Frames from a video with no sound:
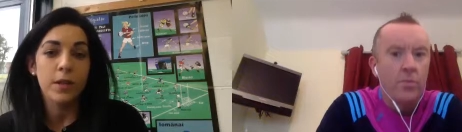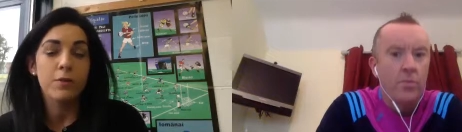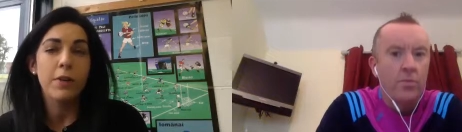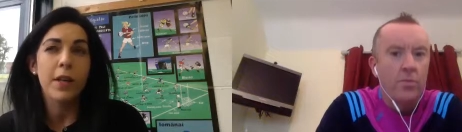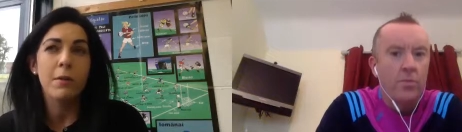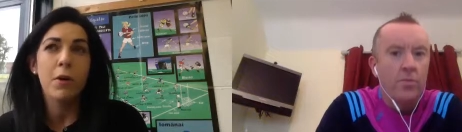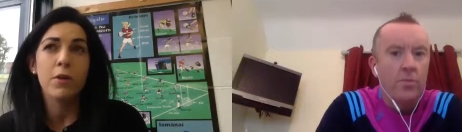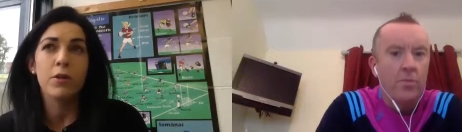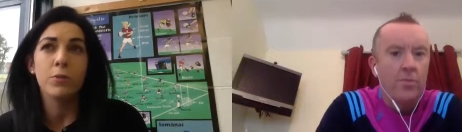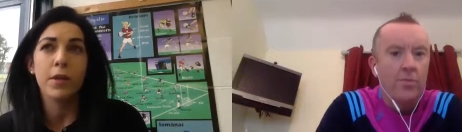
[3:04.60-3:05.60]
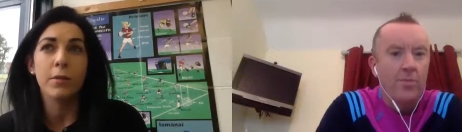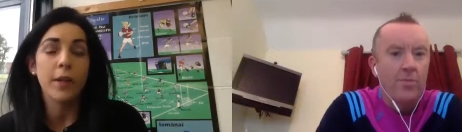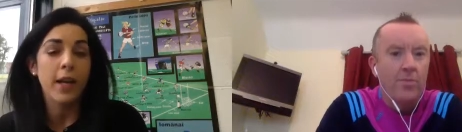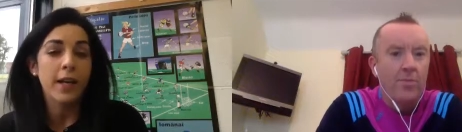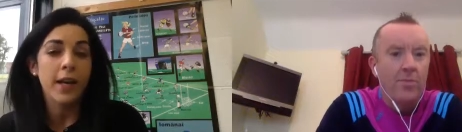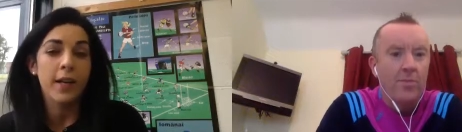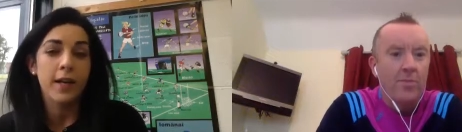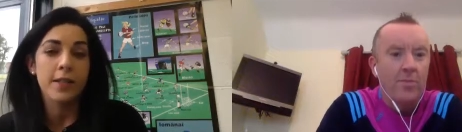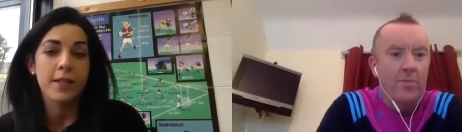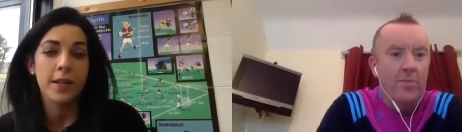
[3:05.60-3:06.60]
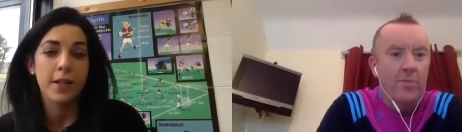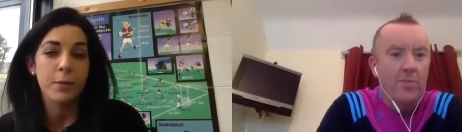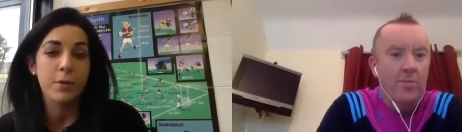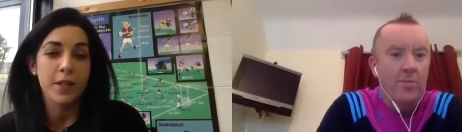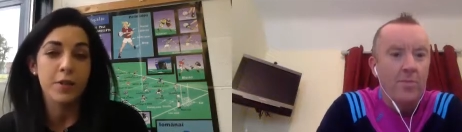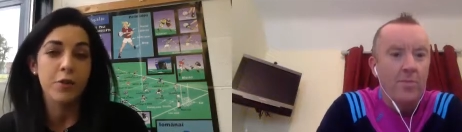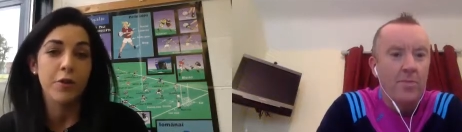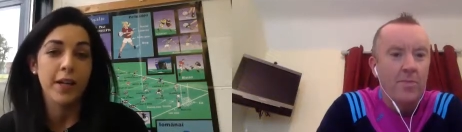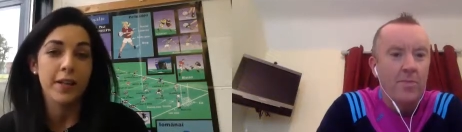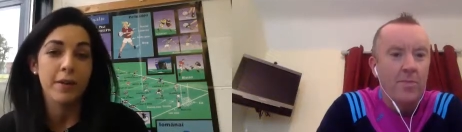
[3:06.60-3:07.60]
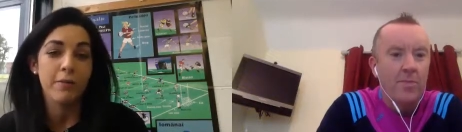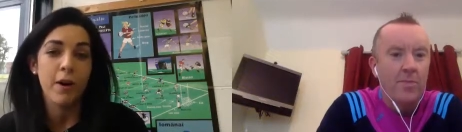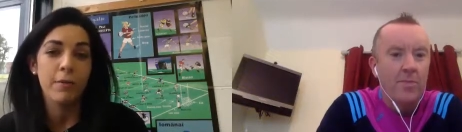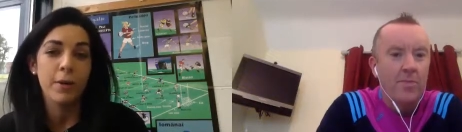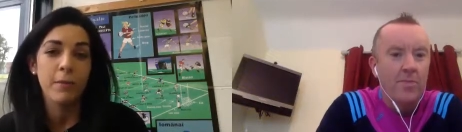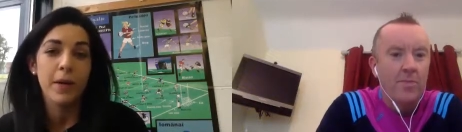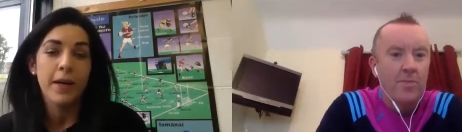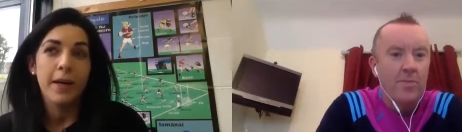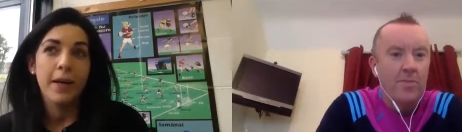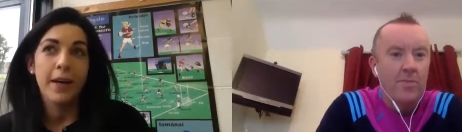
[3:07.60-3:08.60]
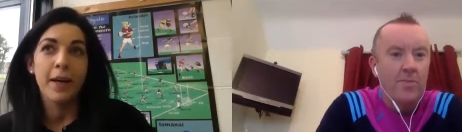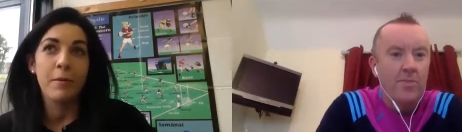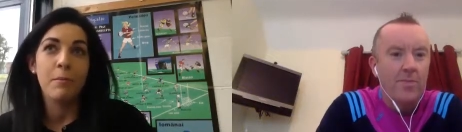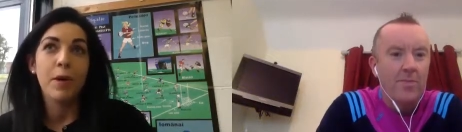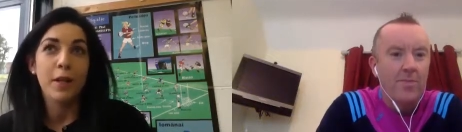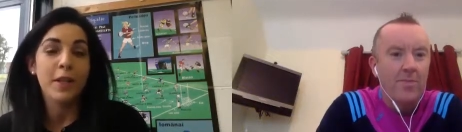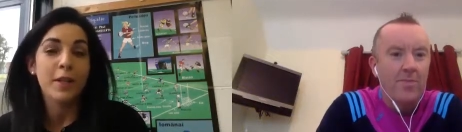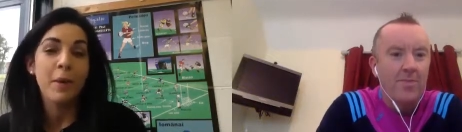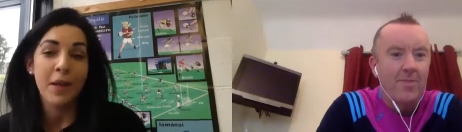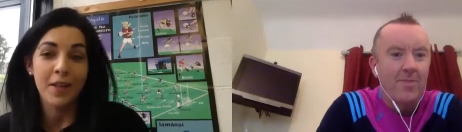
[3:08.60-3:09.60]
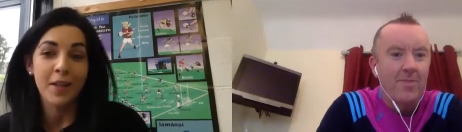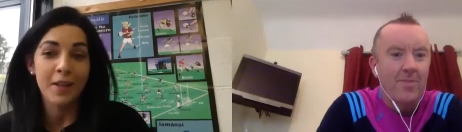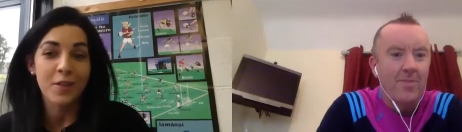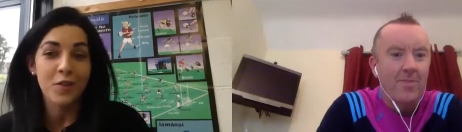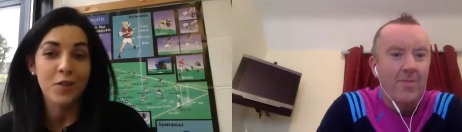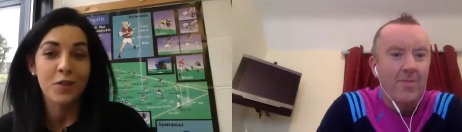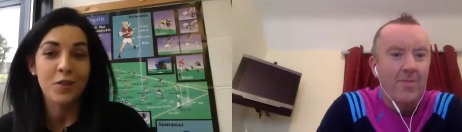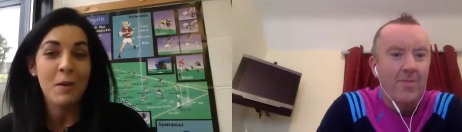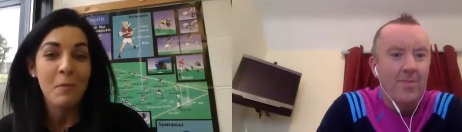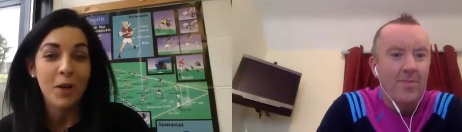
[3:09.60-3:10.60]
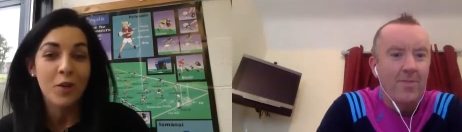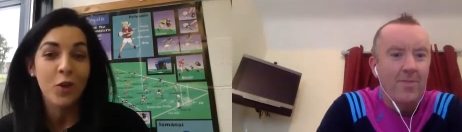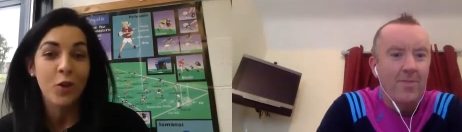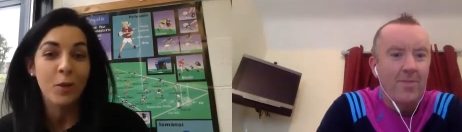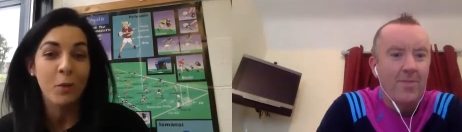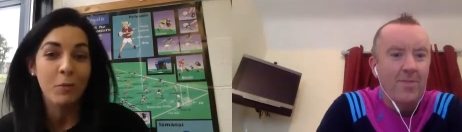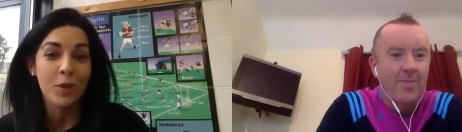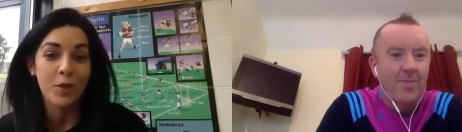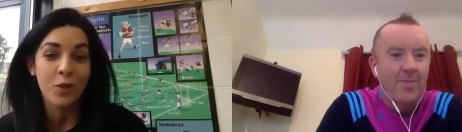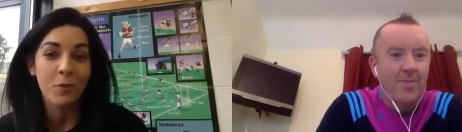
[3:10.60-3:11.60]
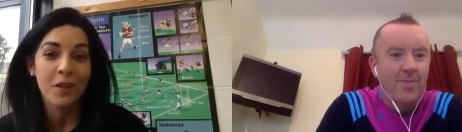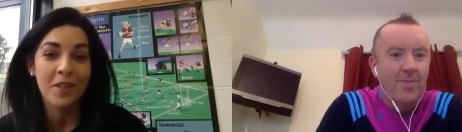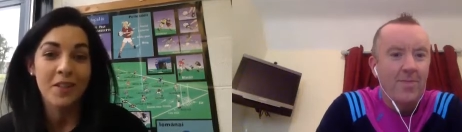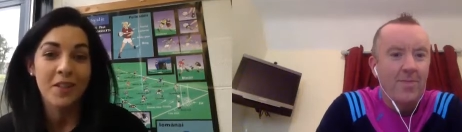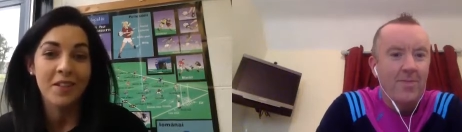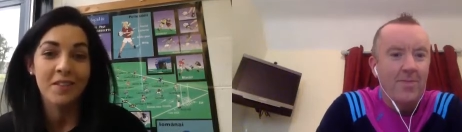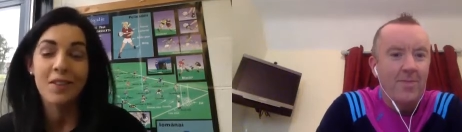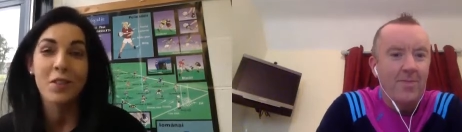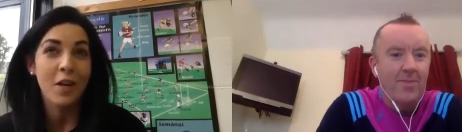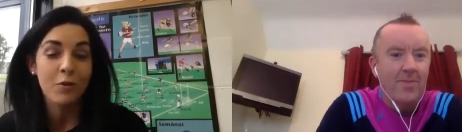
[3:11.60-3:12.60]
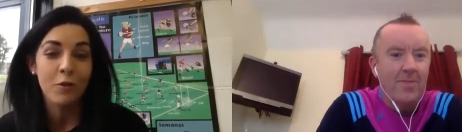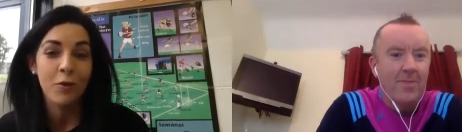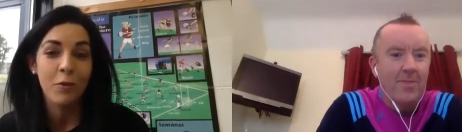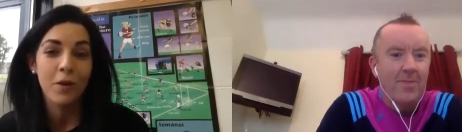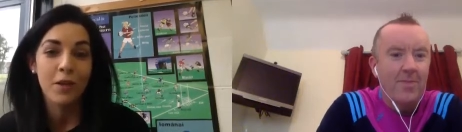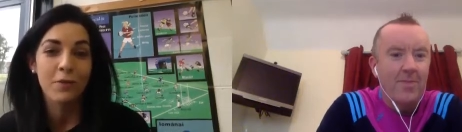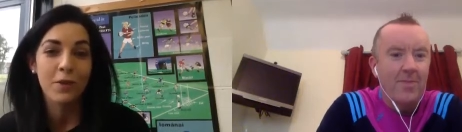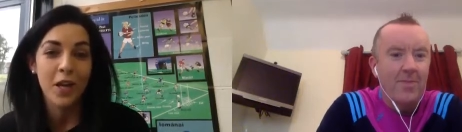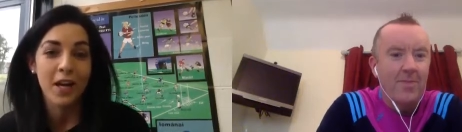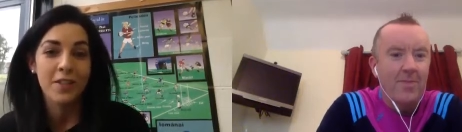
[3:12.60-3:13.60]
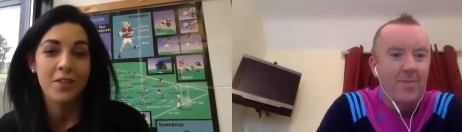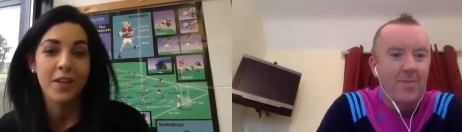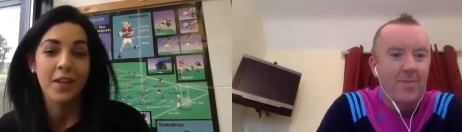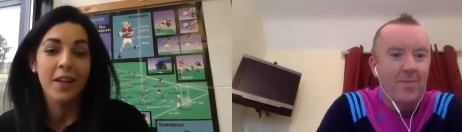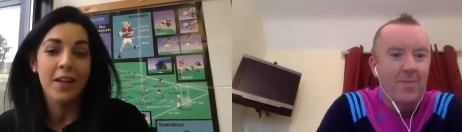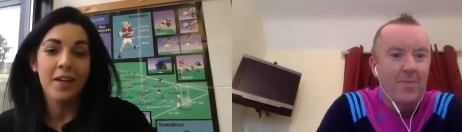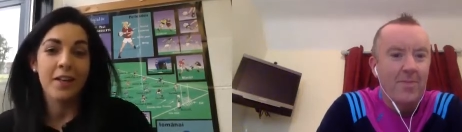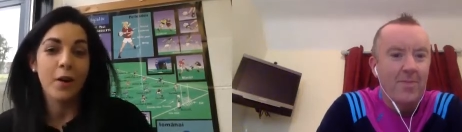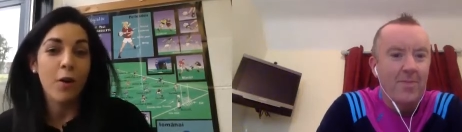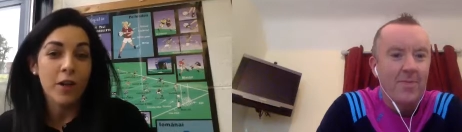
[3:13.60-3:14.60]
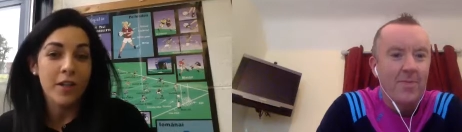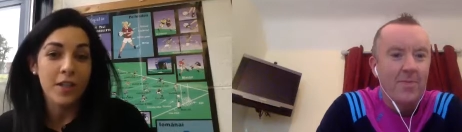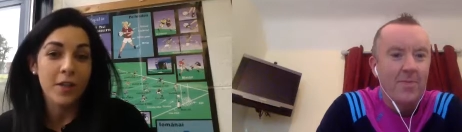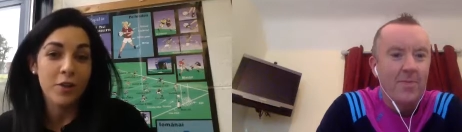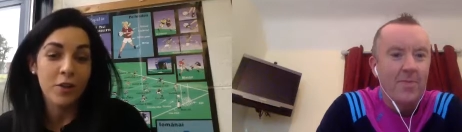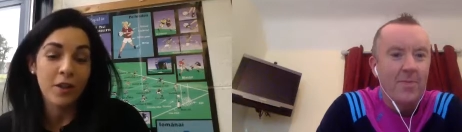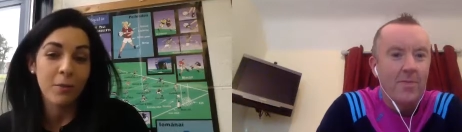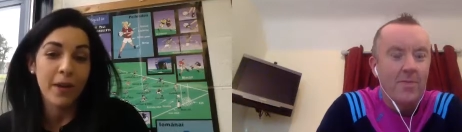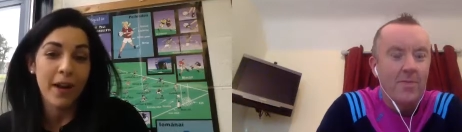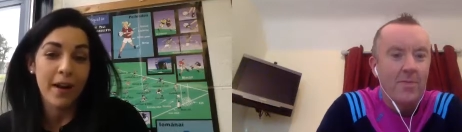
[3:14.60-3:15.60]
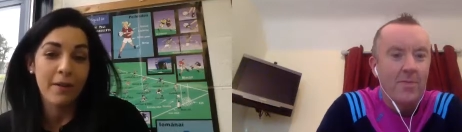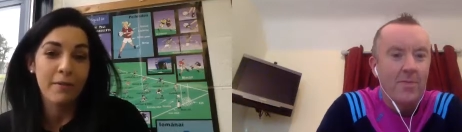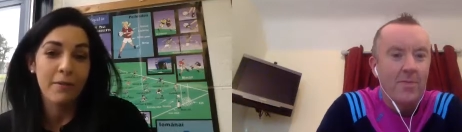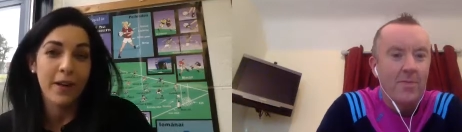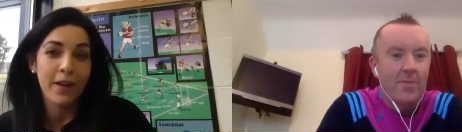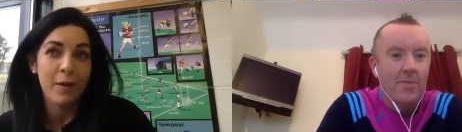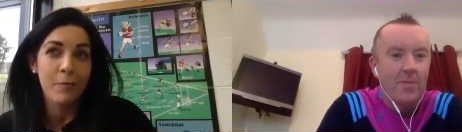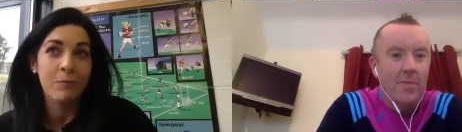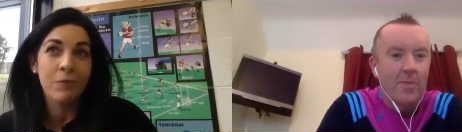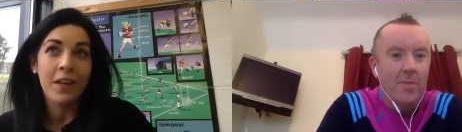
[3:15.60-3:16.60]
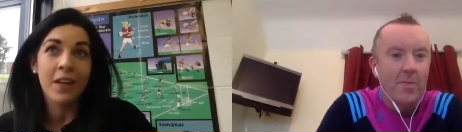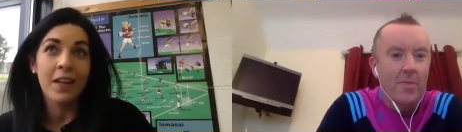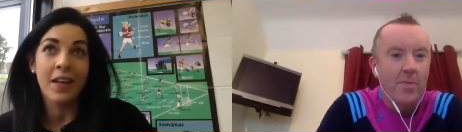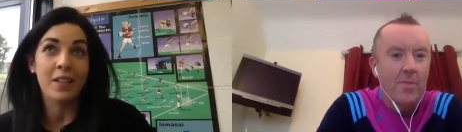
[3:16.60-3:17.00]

Speaker 1: it's really important with, with any analyst that as a presenter you're getting that from them. Um, but I think the main thing is to just keep on enjoying what we do because the, the standard of football is fantastic. The organisation that we have um, is